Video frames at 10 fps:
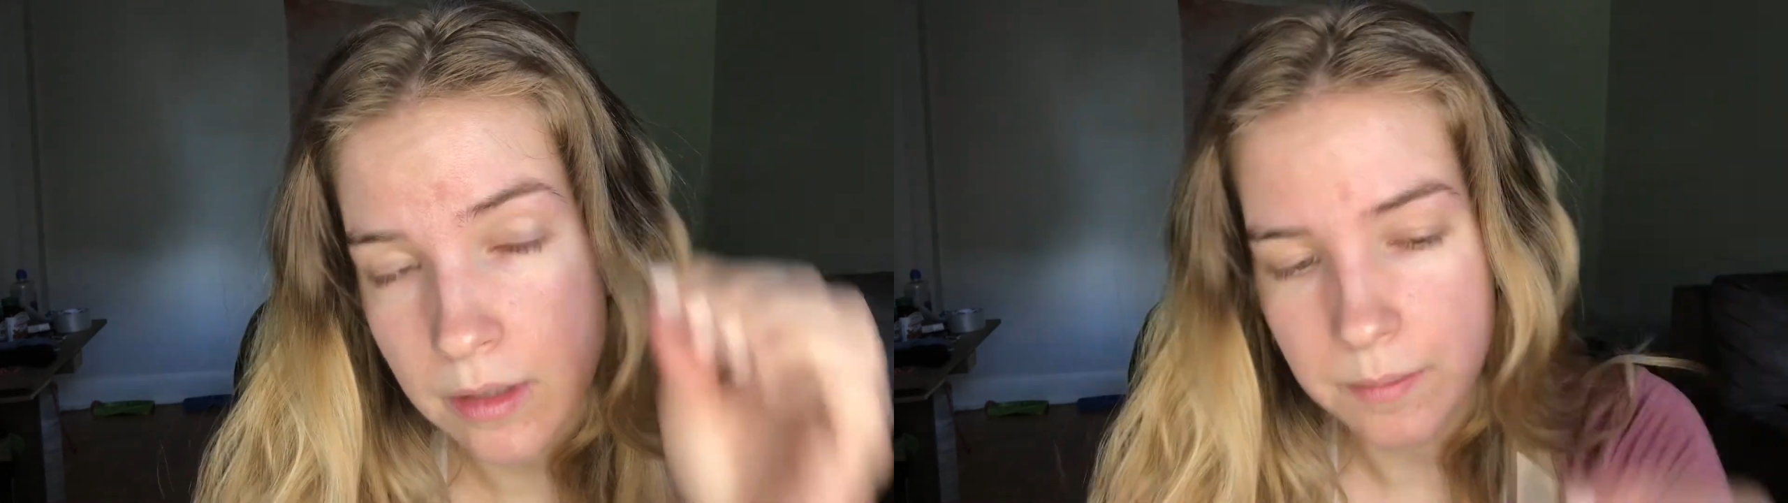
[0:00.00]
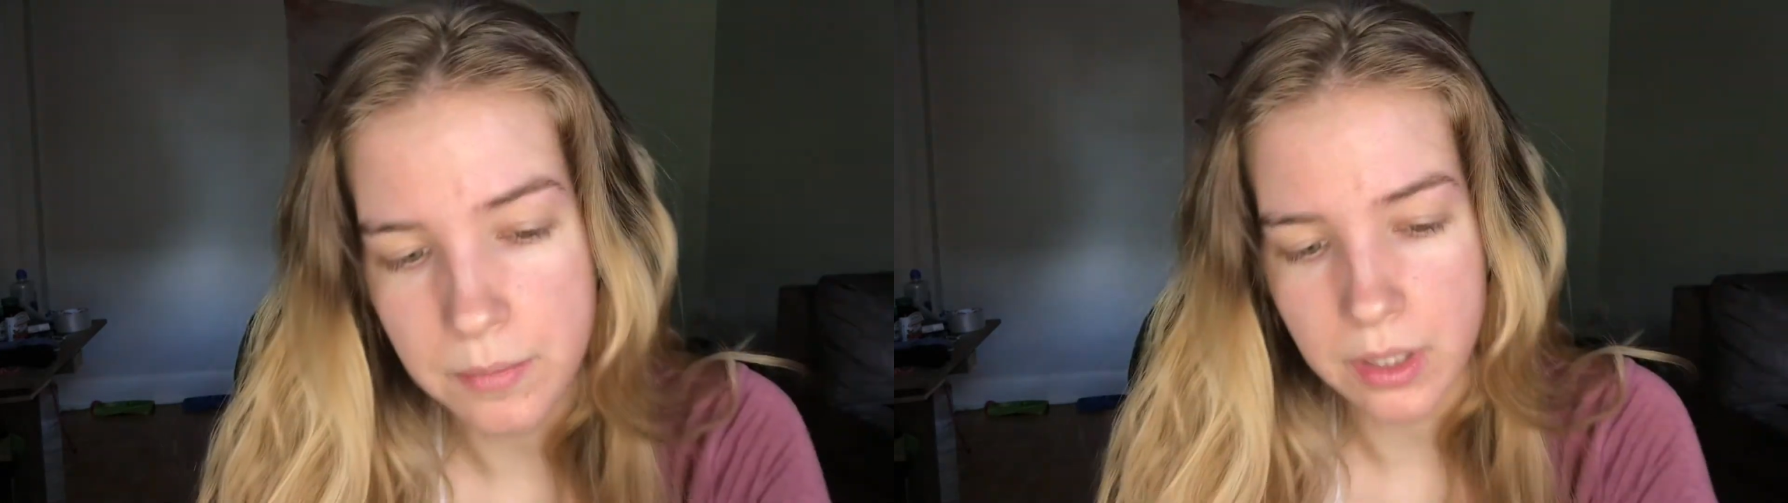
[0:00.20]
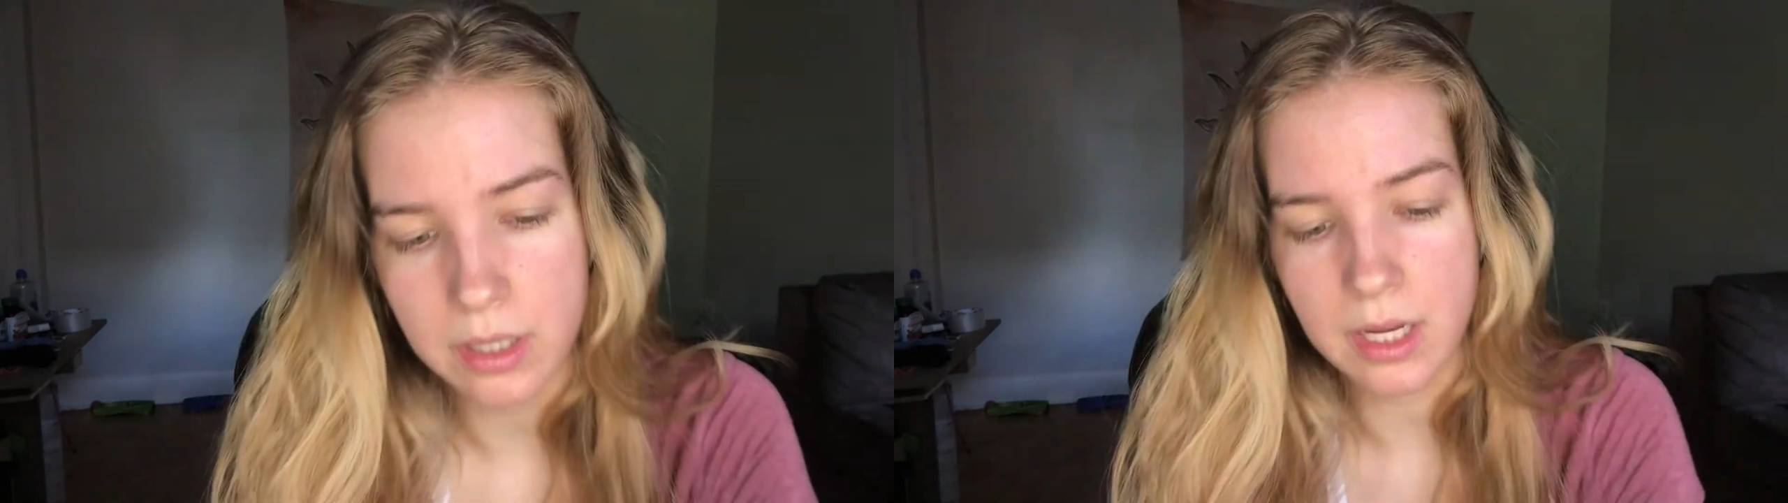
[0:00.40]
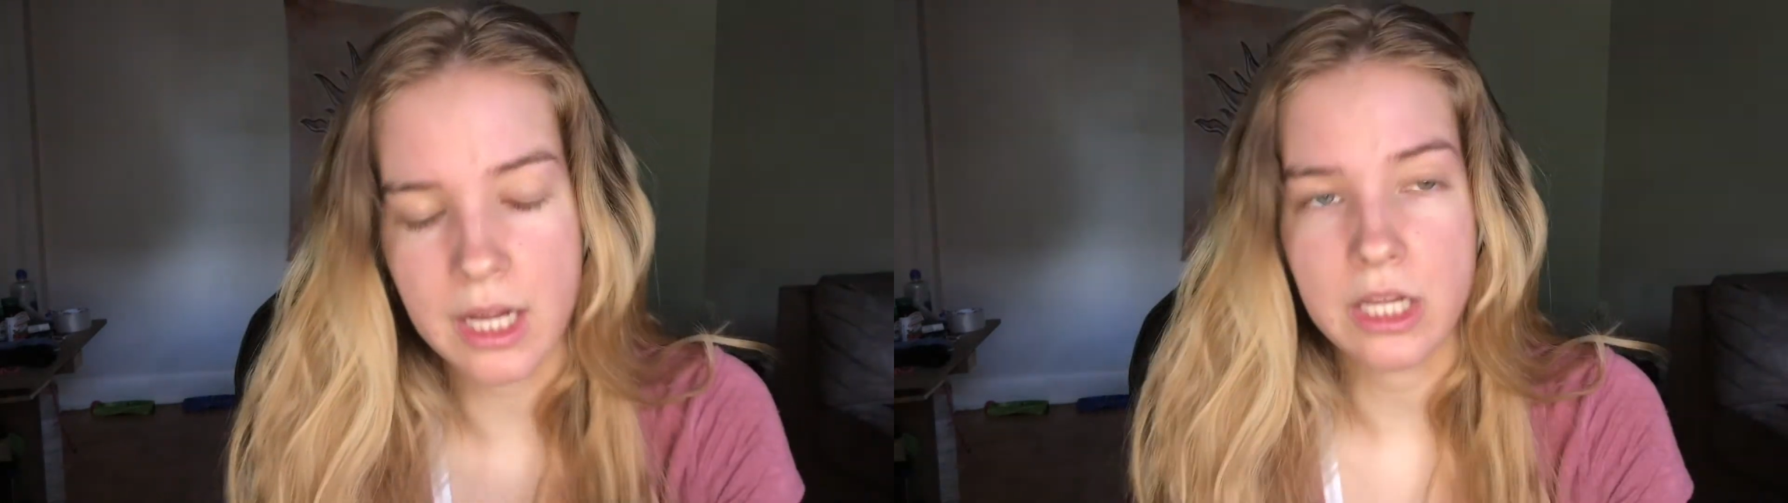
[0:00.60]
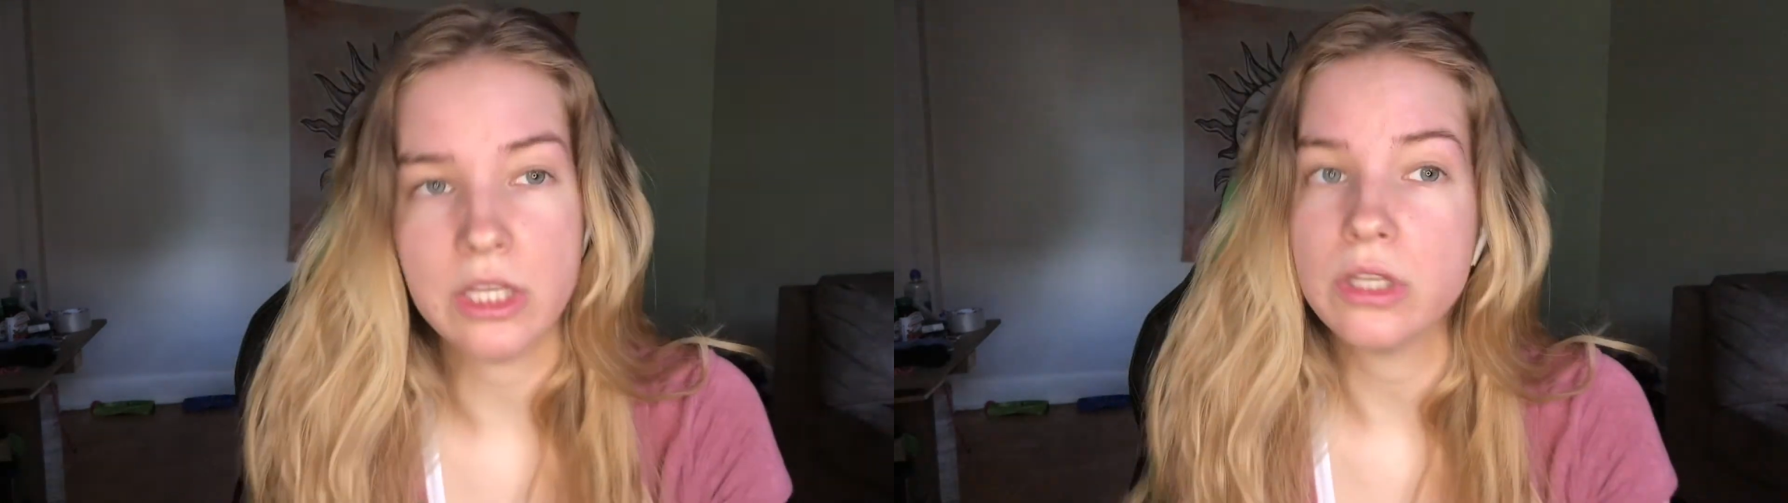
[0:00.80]
But
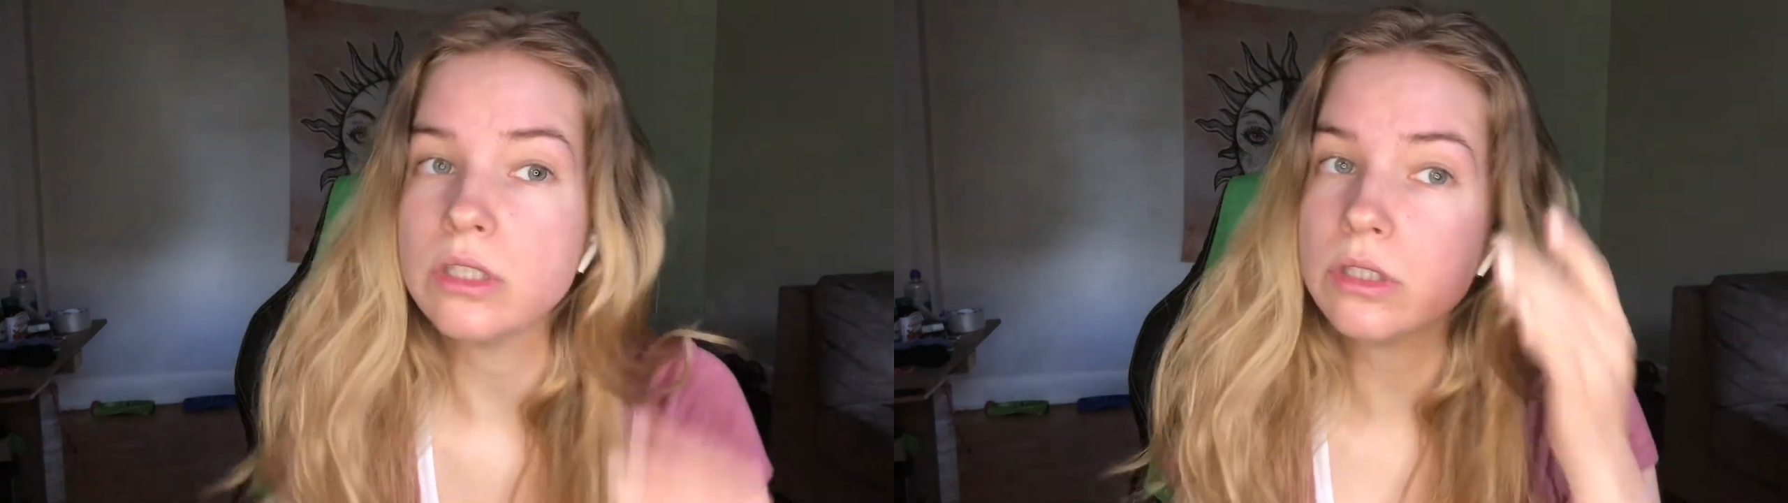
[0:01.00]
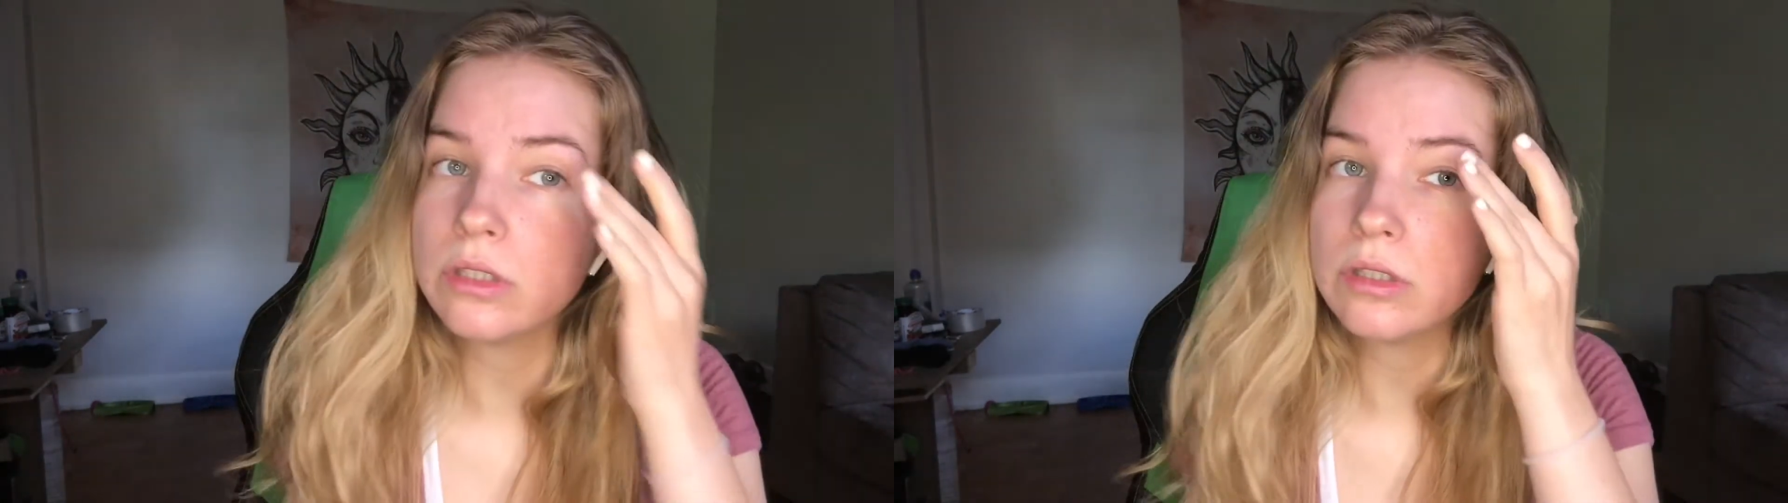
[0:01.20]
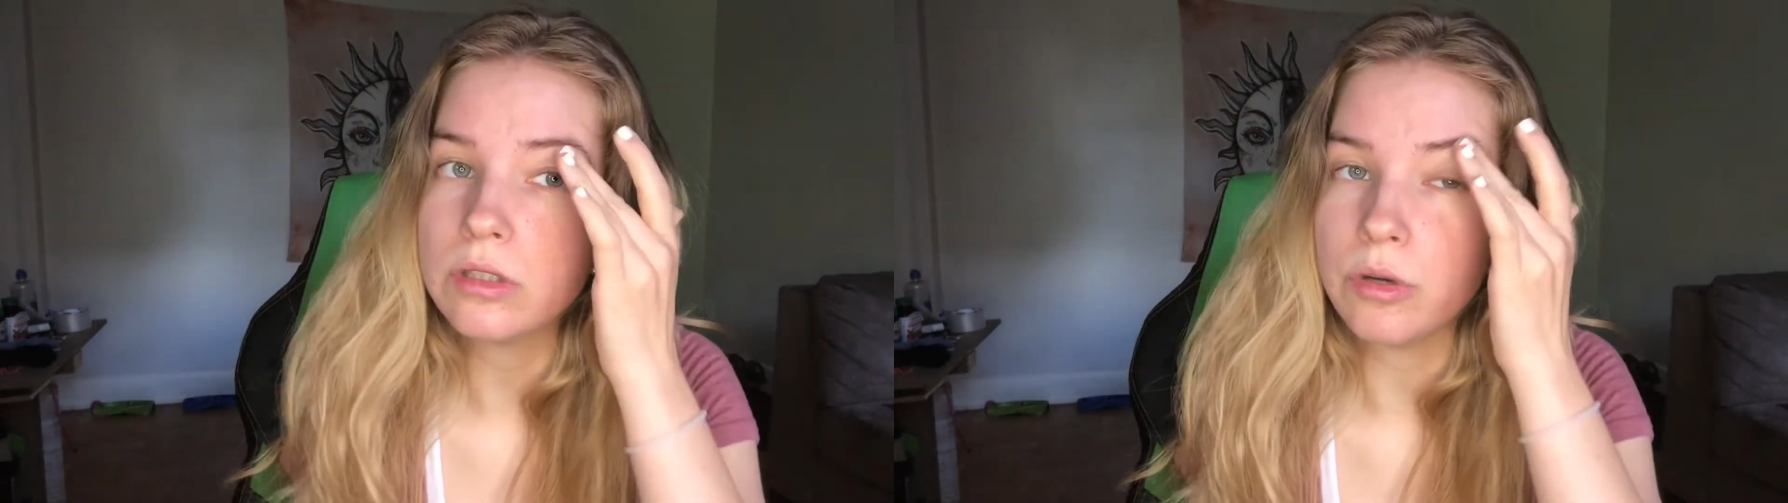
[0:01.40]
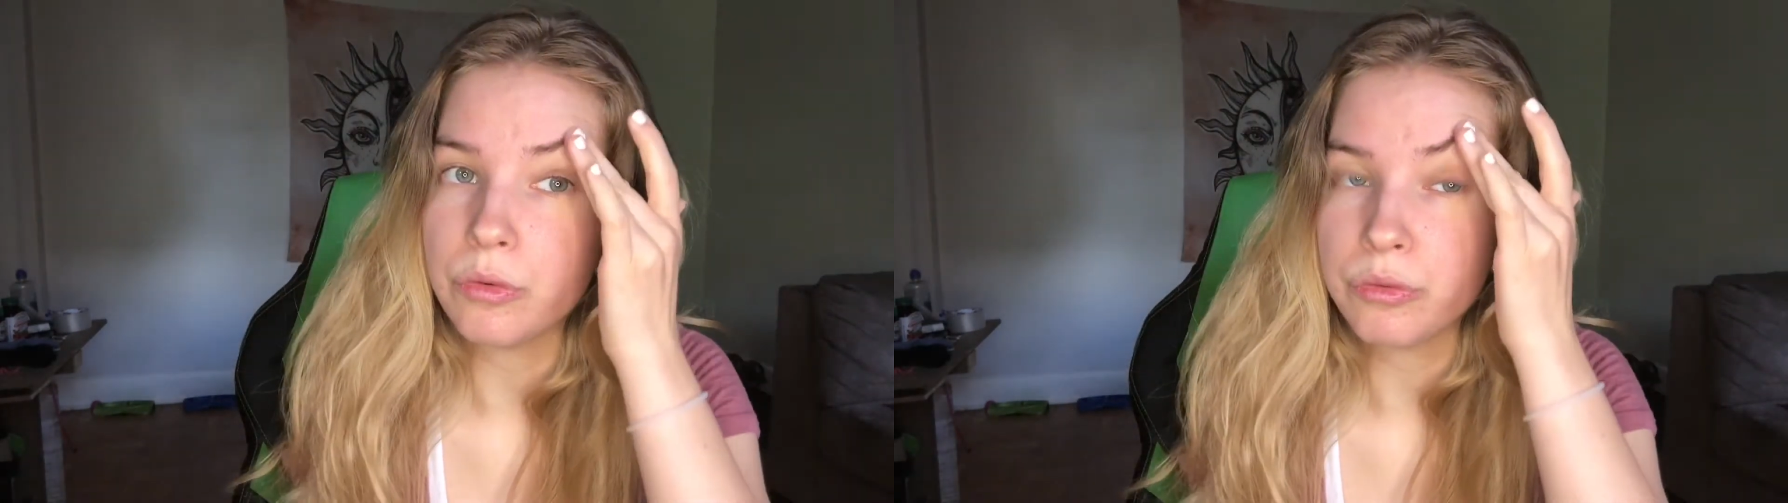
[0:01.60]
I go